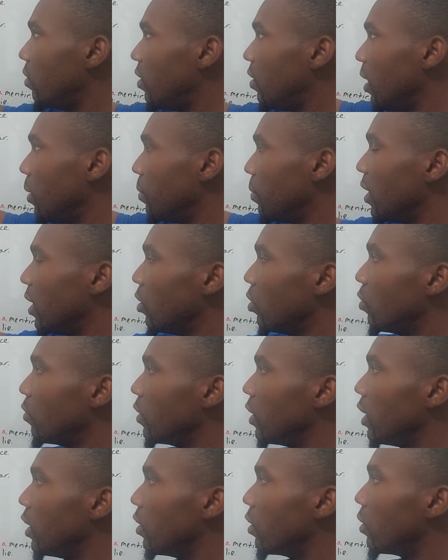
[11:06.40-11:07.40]
same thing
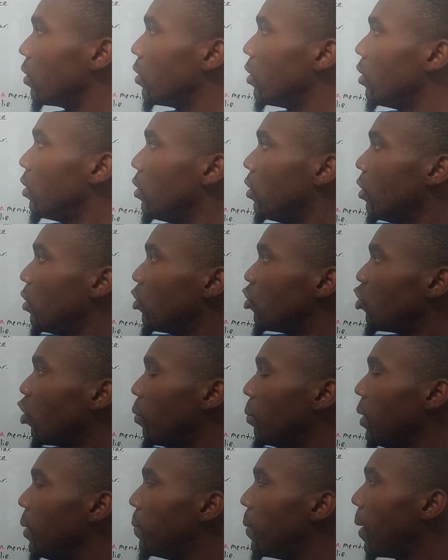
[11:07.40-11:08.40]
over here.
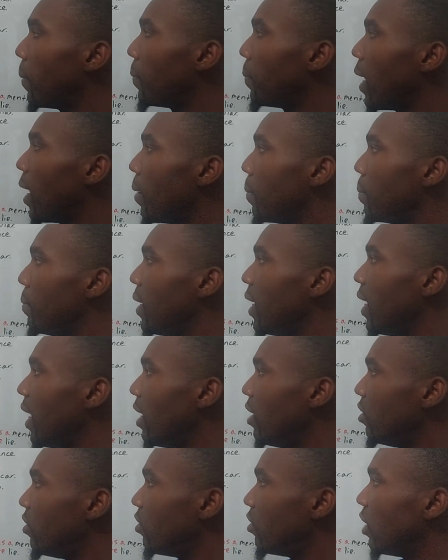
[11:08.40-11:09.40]
So, mi papá me
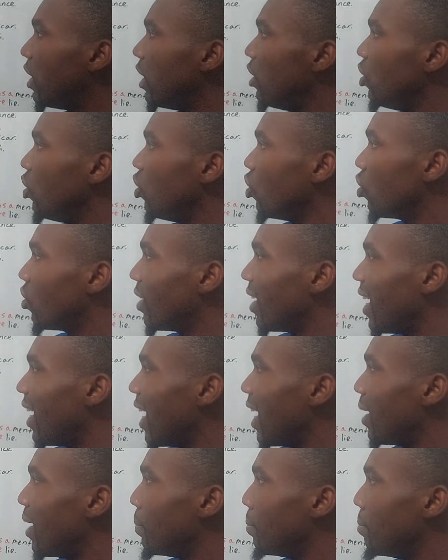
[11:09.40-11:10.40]
enseñó
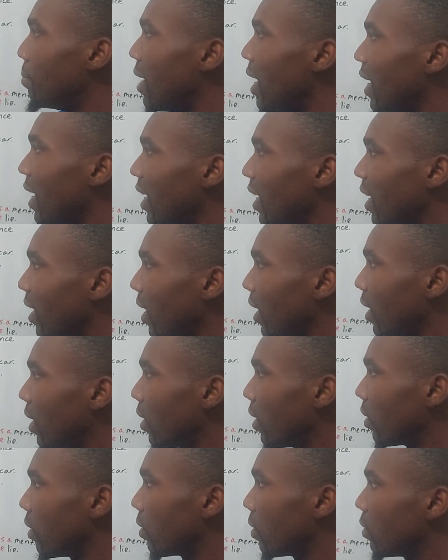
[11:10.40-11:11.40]
a
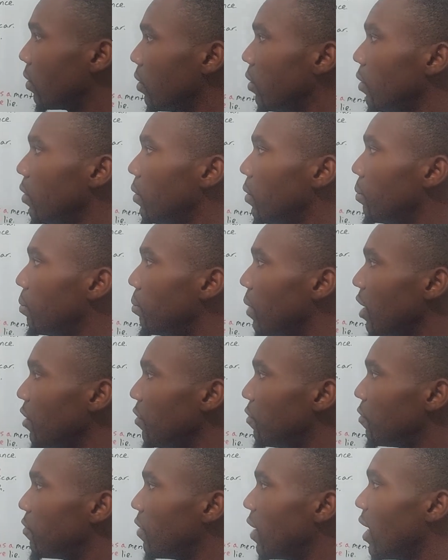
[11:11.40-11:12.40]
manejar. My
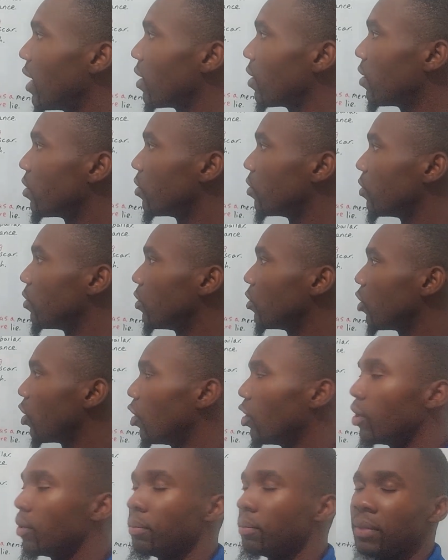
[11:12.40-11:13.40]
father
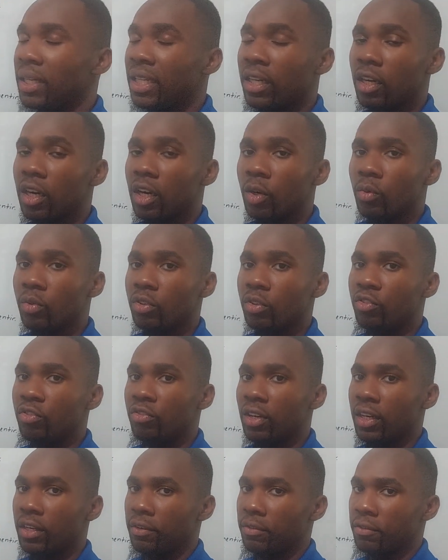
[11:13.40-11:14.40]
taught me how to
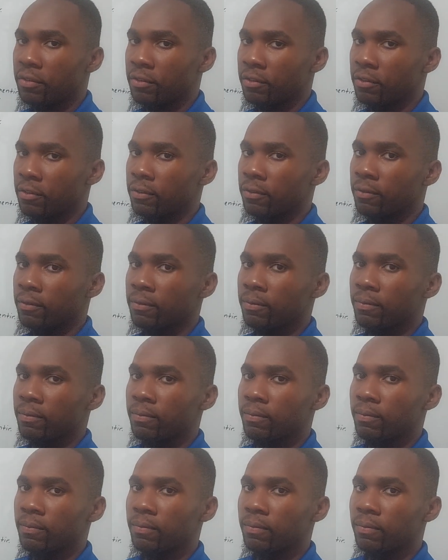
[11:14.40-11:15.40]
drive.
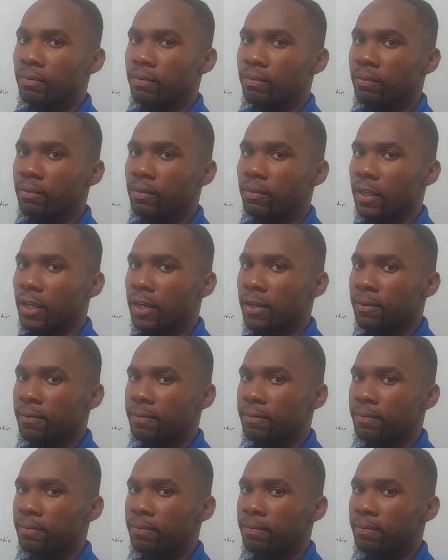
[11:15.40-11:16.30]
Yeah?